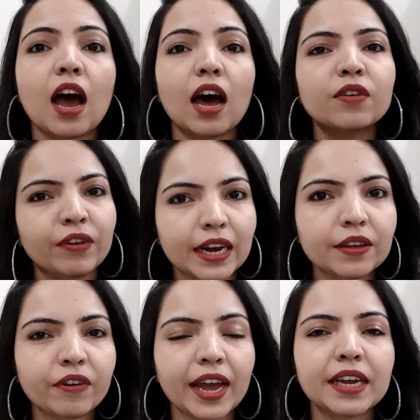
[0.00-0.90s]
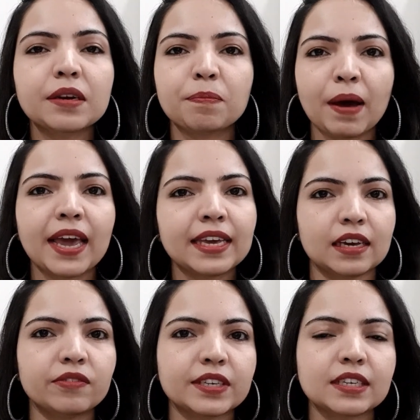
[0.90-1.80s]
are verified by
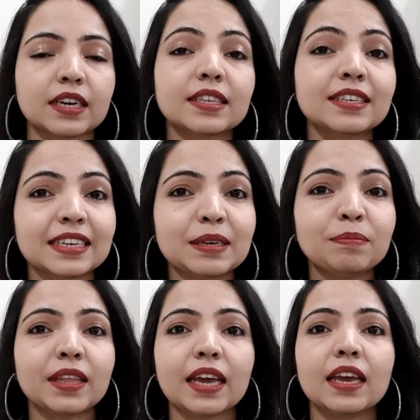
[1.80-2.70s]
Gig Vistas team.